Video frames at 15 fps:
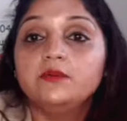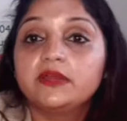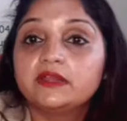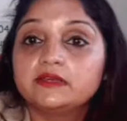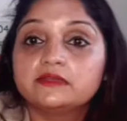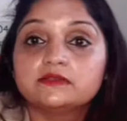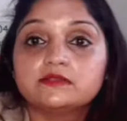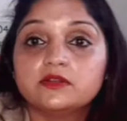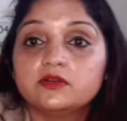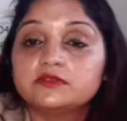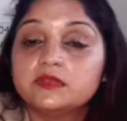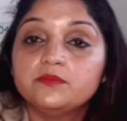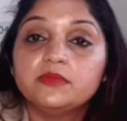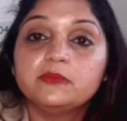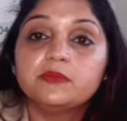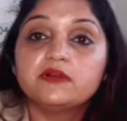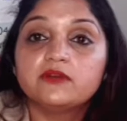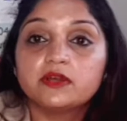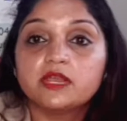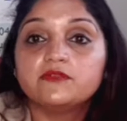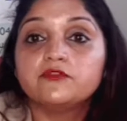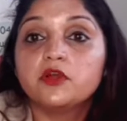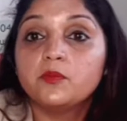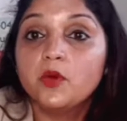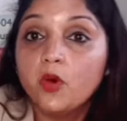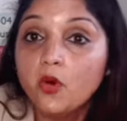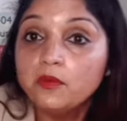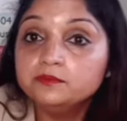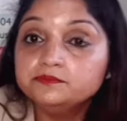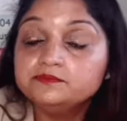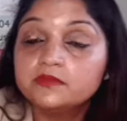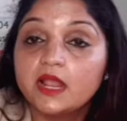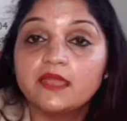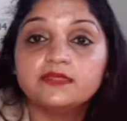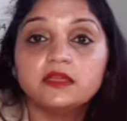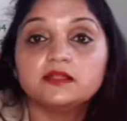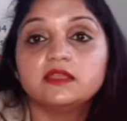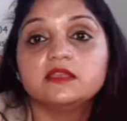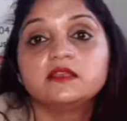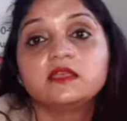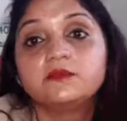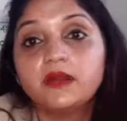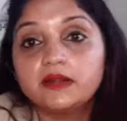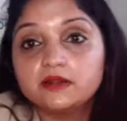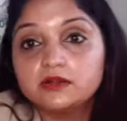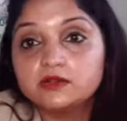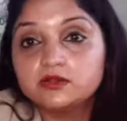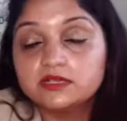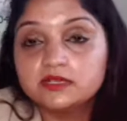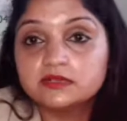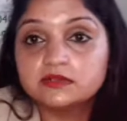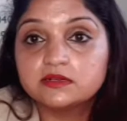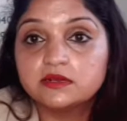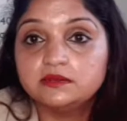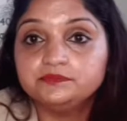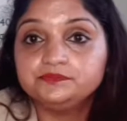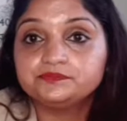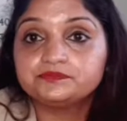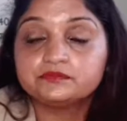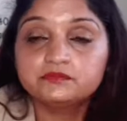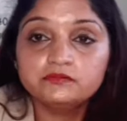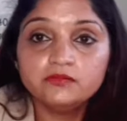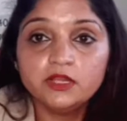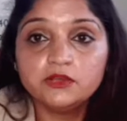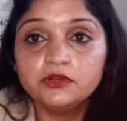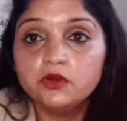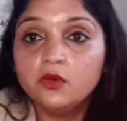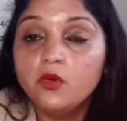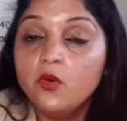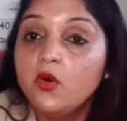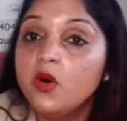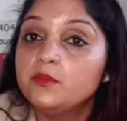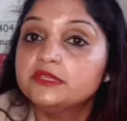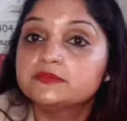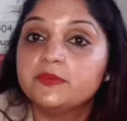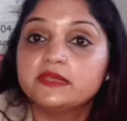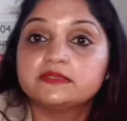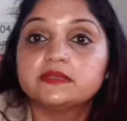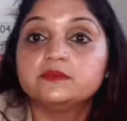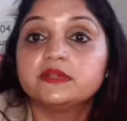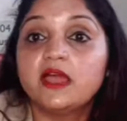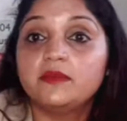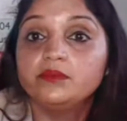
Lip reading: Because some people working from home and they're thinking better to just go home and spend some